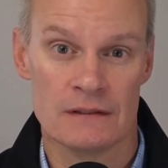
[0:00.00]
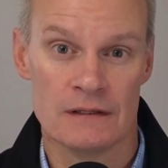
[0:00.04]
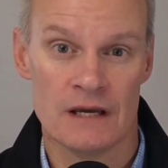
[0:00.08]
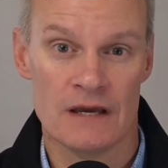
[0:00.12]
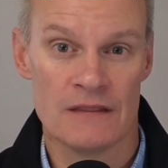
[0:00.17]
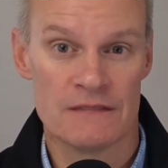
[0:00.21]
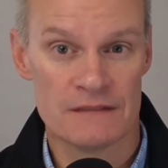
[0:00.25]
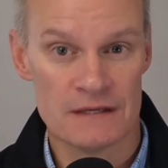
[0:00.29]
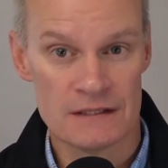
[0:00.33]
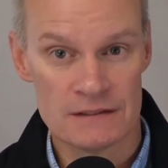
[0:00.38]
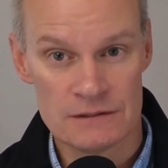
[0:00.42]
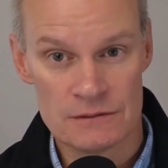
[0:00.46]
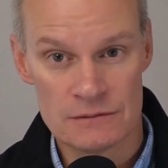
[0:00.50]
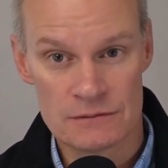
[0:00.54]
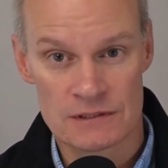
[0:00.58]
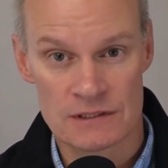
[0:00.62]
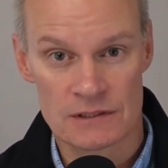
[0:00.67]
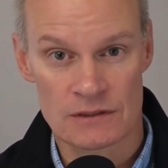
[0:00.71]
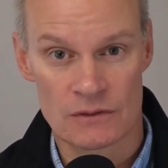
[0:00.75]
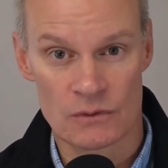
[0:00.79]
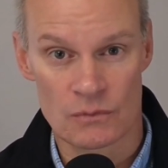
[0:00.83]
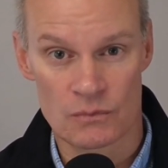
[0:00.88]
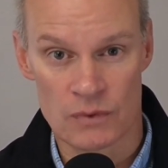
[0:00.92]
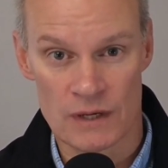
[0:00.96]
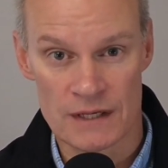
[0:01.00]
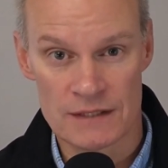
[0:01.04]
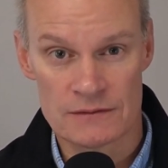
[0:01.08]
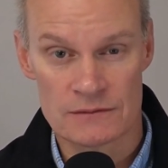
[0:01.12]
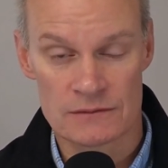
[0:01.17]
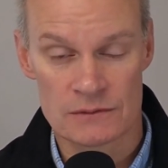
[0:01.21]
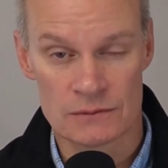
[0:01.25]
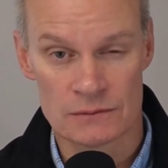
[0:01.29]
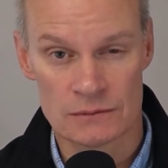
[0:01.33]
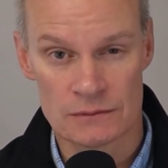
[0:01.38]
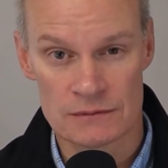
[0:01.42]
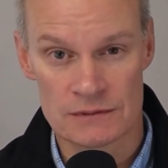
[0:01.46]
and then using the right
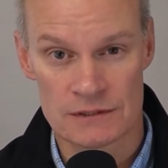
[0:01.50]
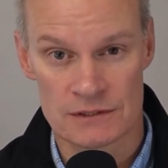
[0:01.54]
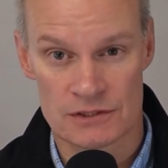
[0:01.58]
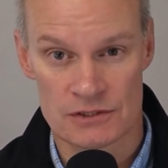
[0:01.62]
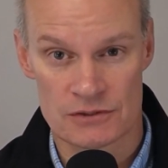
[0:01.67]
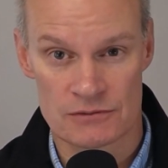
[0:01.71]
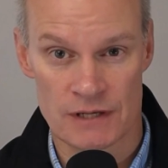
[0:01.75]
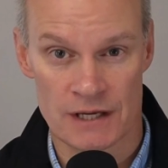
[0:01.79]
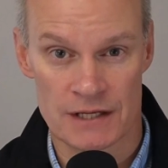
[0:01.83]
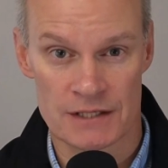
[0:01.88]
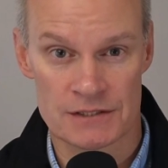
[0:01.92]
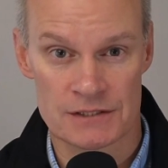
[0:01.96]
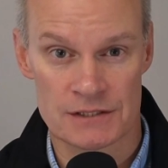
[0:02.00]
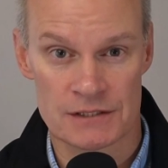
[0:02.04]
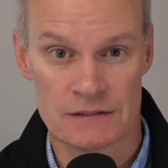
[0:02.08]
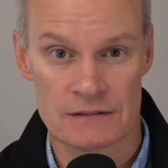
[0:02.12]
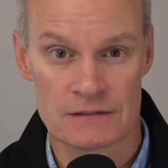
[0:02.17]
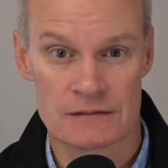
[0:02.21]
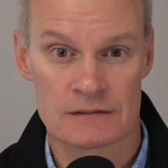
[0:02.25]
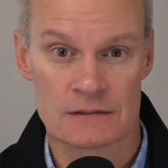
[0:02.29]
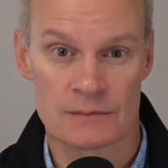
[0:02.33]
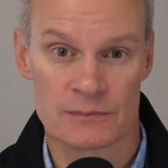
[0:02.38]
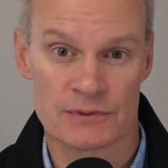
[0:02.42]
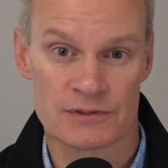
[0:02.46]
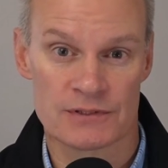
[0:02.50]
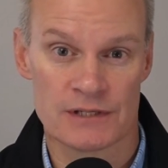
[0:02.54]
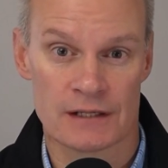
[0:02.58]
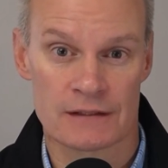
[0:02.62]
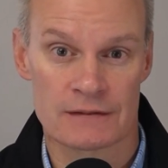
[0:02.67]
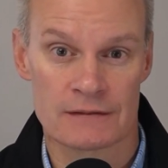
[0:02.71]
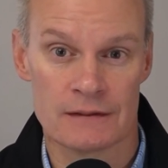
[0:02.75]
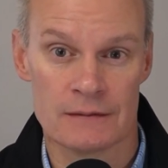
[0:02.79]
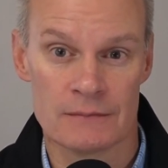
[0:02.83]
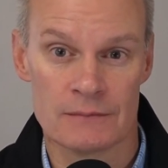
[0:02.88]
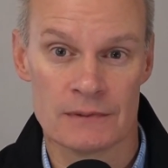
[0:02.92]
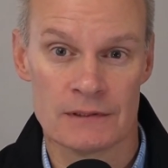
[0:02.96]
tools and strategies to protect
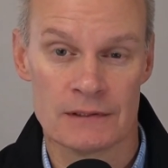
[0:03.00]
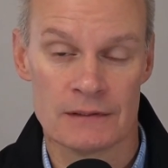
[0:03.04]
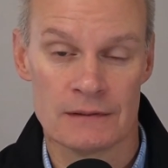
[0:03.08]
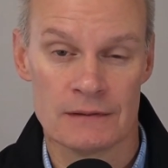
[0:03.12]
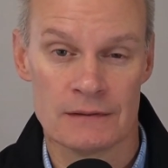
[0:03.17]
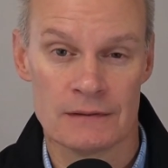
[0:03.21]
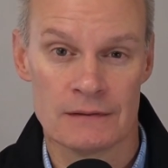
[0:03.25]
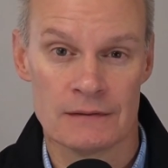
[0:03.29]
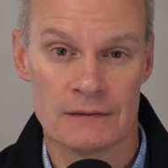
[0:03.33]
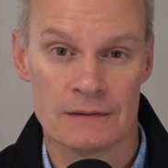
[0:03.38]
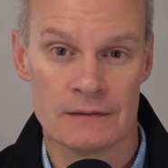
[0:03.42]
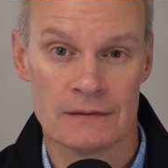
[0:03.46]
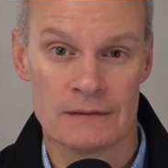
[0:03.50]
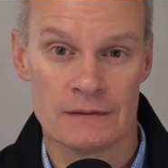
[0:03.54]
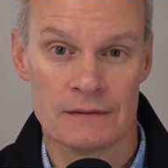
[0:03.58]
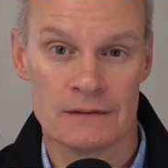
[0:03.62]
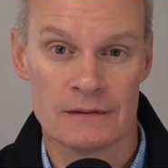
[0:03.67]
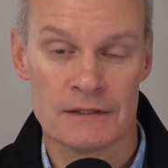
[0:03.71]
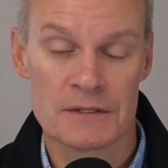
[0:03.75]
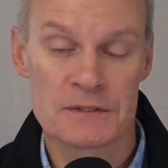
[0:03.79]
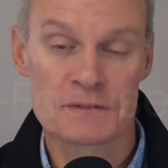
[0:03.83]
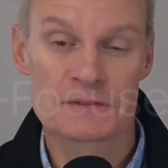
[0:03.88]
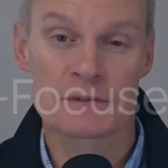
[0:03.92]
them. Here's a